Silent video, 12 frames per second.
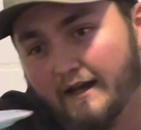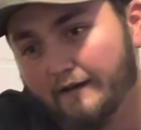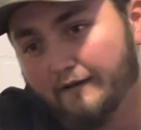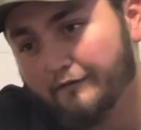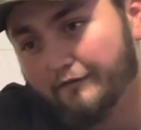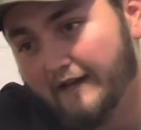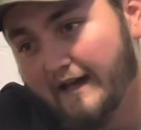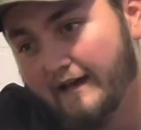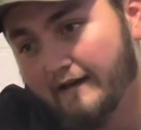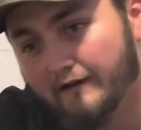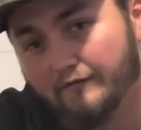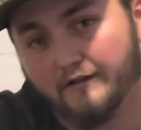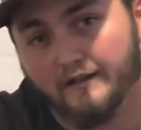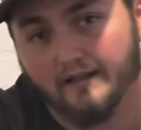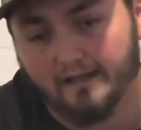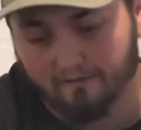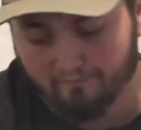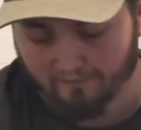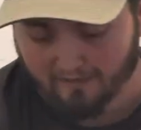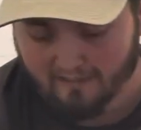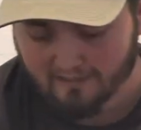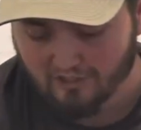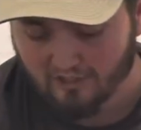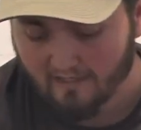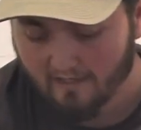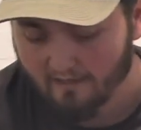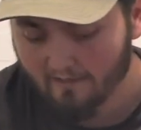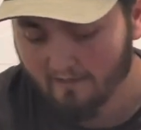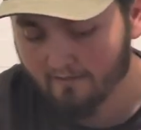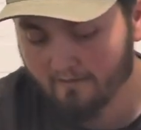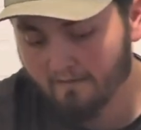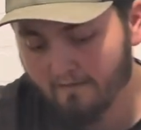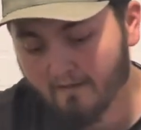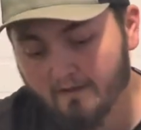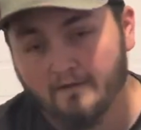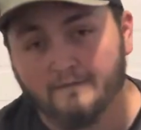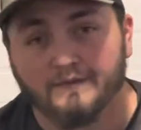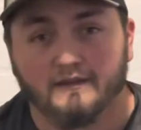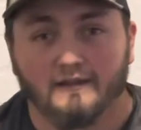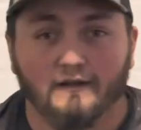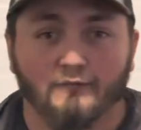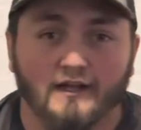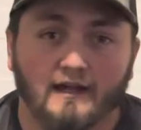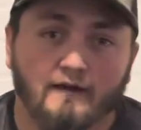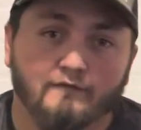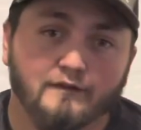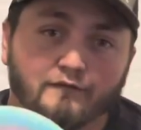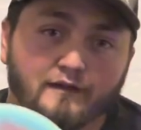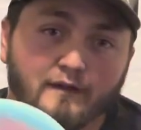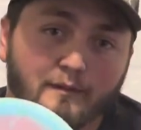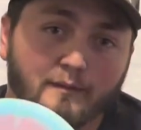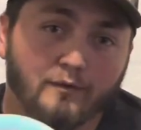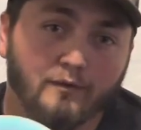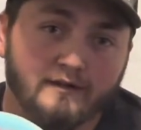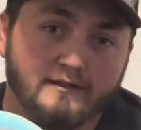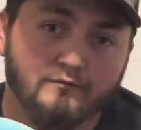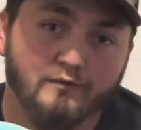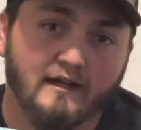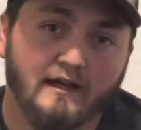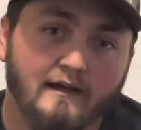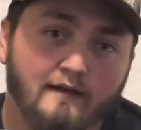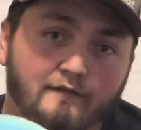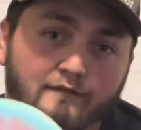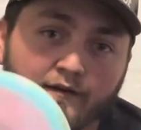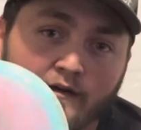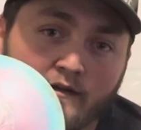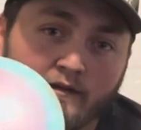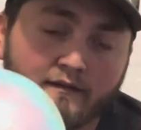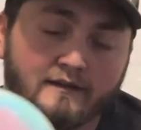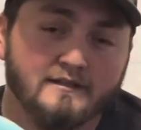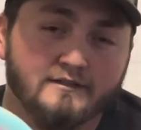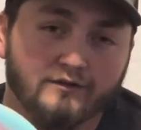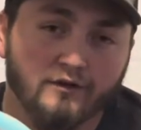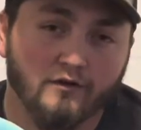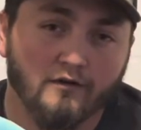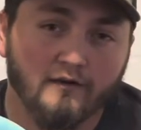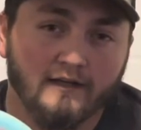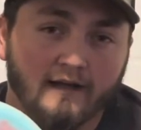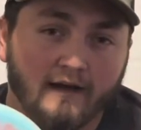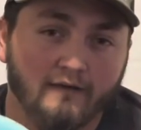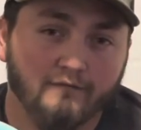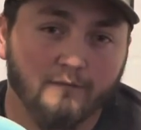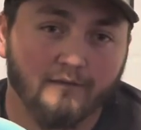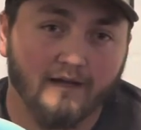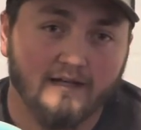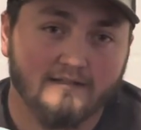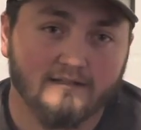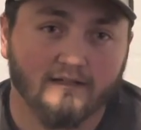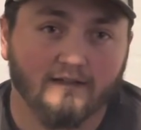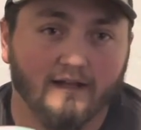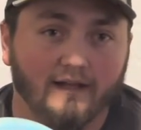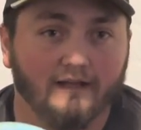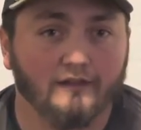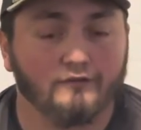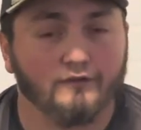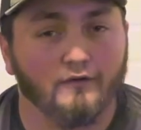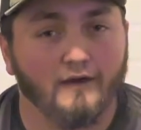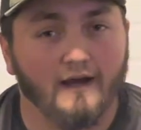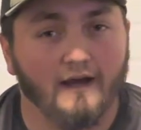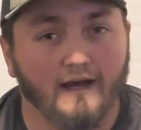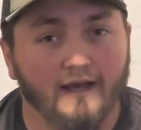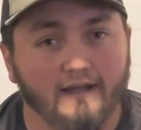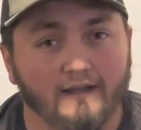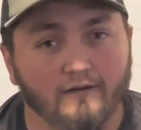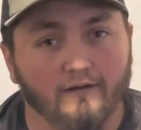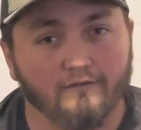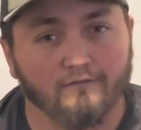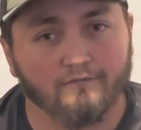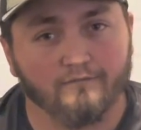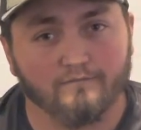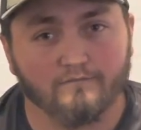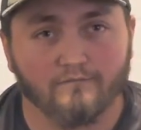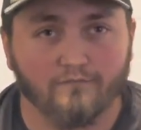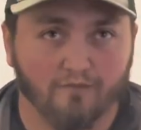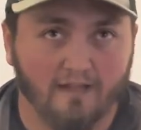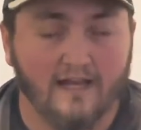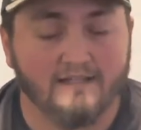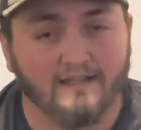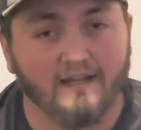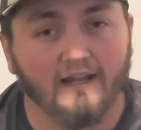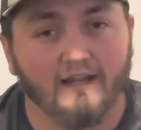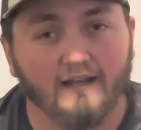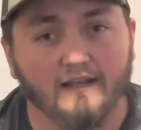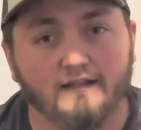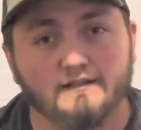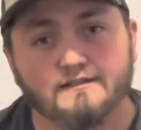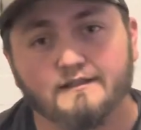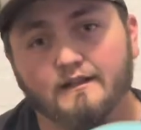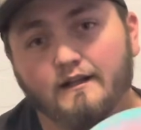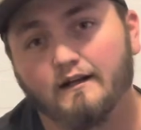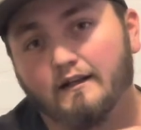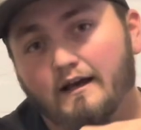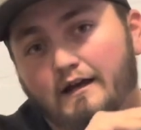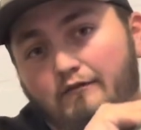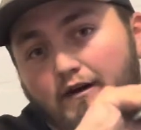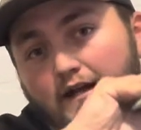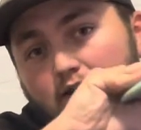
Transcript: of to flat. I really like it for that shot. Then we have the Flippy Boys. We have this curl in Alpha plastic that I can throw high and on flat to Annie, and it's going to glide right